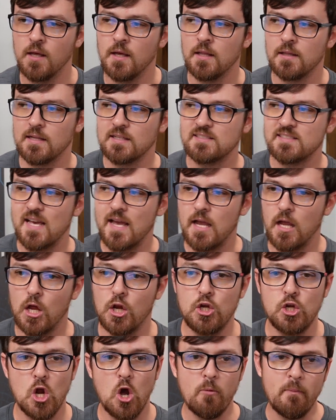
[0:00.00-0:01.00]
Let's say
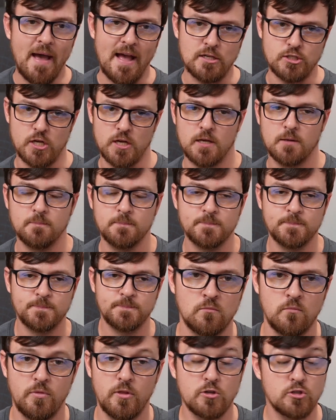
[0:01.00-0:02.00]
no magic.
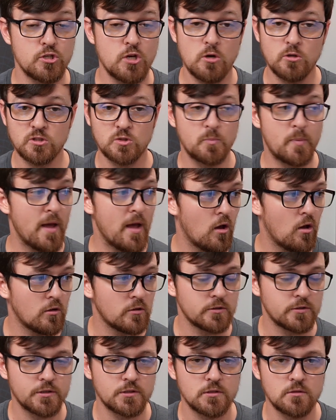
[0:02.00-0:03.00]
There's no
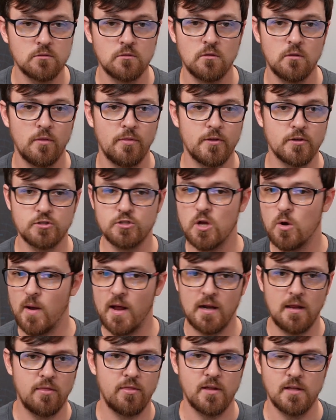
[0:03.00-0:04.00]
spells. There's no
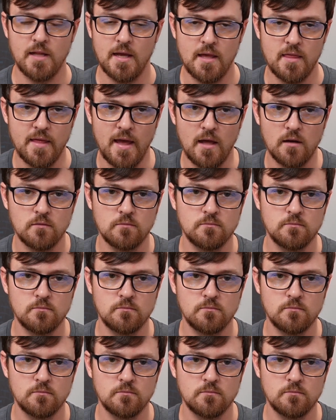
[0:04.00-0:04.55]
anything like that.